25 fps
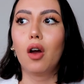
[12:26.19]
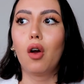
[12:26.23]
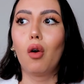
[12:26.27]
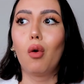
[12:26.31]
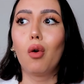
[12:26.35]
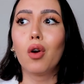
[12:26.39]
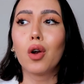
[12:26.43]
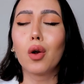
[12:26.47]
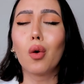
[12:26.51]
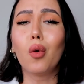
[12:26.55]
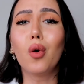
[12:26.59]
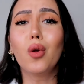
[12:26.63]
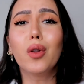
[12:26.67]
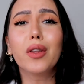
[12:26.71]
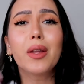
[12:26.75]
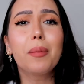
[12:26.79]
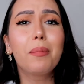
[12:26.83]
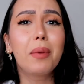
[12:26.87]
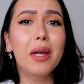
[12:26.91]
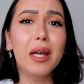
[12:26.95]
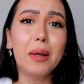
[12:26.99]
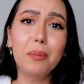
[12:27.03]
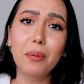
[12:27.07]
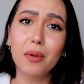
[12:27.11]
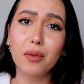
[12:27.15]
or all the
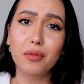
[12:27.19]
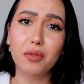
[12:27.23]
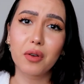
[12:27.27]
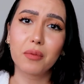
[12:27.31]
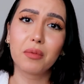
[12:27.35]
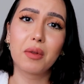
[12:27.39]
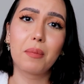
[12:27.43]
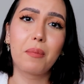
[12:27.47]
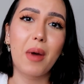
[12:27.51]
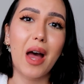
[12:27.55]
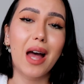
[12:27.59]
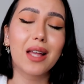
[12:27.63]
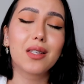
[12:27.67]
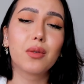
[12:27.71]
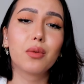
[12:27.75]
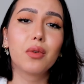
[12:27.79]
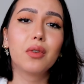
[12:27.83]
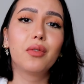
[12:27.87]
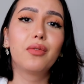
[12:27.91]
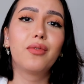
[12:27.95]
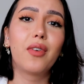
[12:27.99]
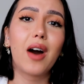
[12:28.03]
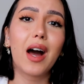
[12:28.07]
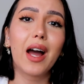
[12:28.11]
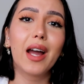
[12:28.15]
people from the past, will
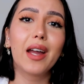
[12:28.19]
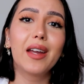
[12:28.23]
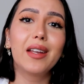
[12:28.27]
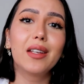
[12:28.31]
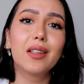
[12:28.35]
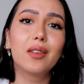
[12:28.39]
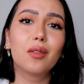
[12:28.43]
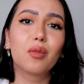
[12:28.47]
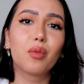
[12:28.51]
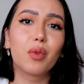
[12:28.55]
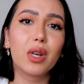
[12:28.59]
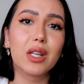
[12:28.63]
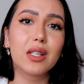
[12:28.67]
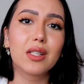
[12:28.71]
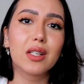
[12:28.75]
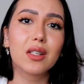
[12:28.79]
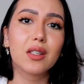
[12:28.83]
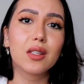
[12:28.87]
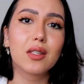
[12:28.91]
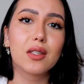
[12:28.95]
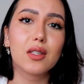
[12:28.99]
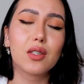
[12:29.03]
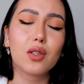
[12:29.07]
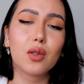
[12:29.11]
find reasons